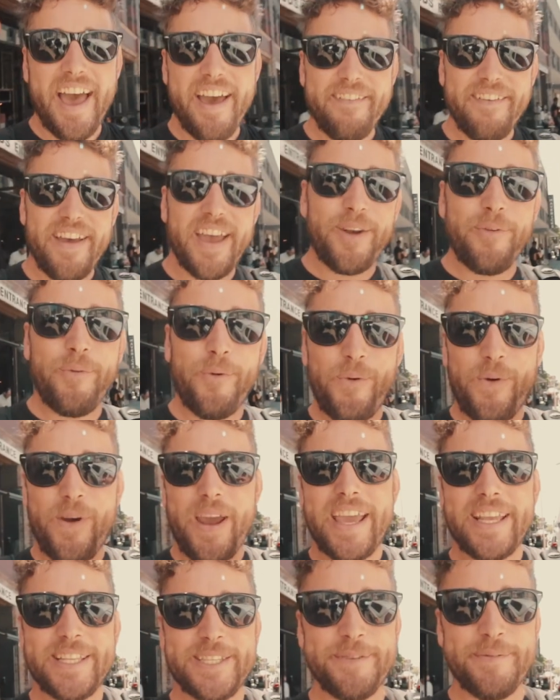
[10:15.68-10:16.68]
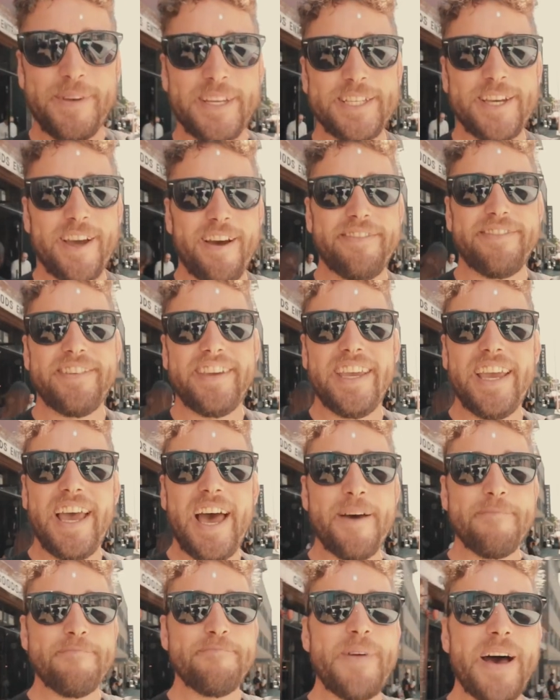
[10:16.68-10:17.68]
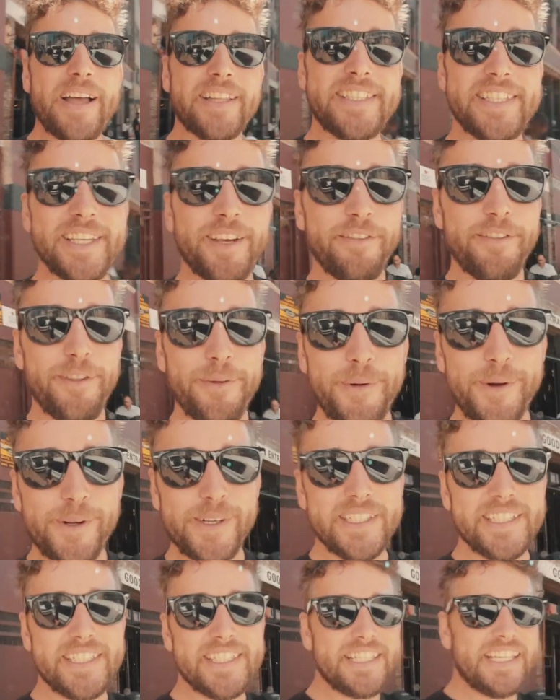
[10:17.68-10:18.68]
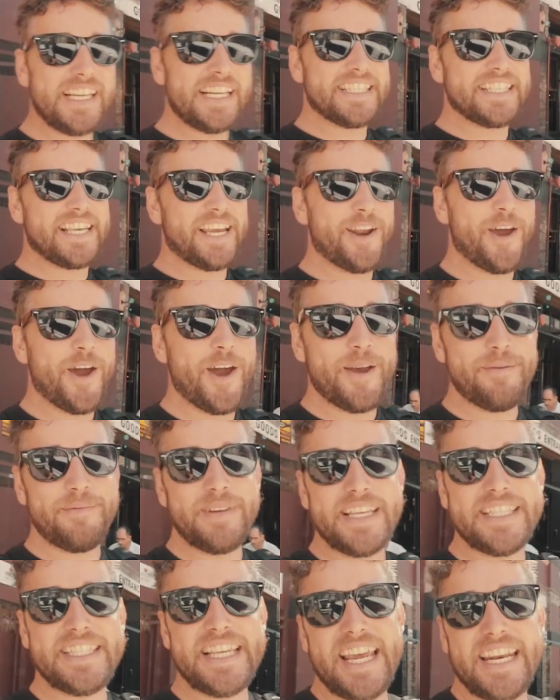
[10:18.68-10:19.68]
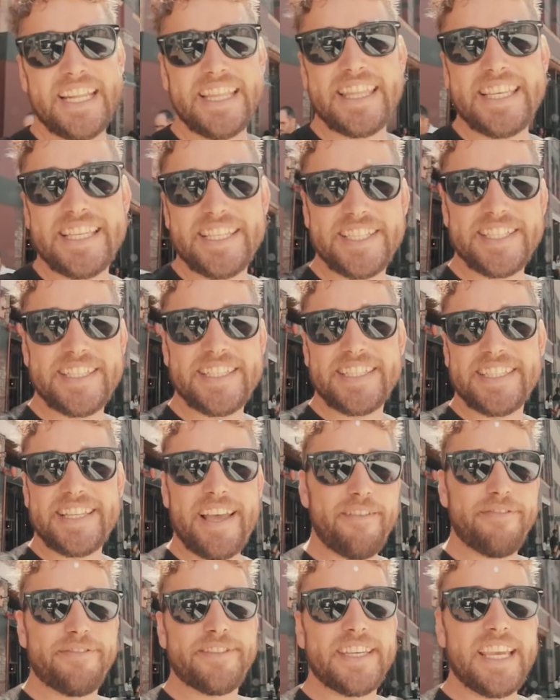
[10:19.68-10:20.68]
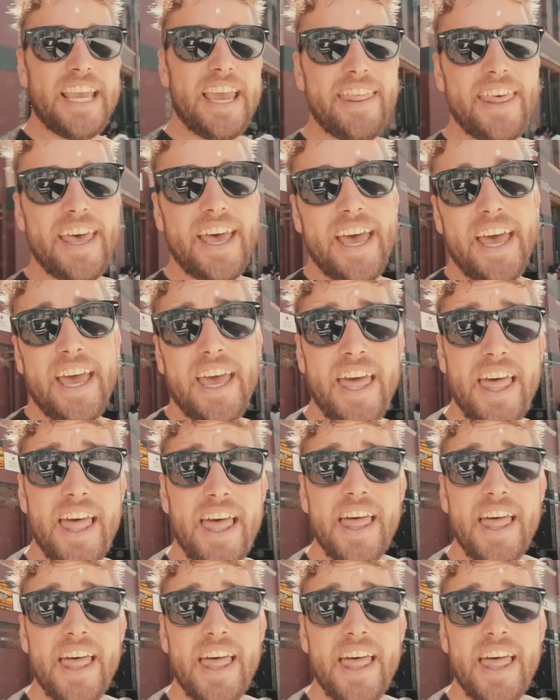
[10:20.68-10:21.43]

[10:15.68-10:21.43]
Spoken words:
I have had way too much coffee. I'm bouncing off the walls. Let's get home. Let's edit this stuff together.